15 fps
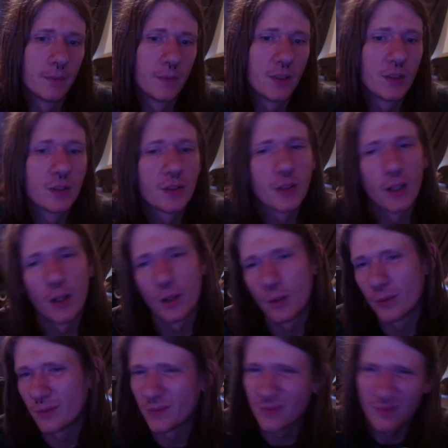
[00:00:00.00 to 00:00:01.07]
So
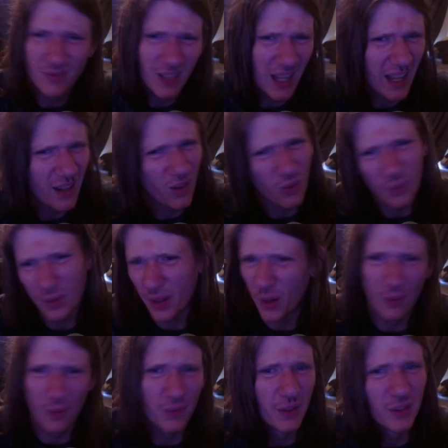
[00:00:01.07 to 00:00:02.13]
I don't know
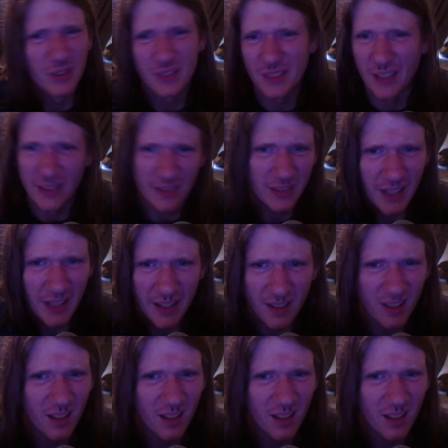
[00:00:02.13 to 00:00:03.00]
if there's sense there,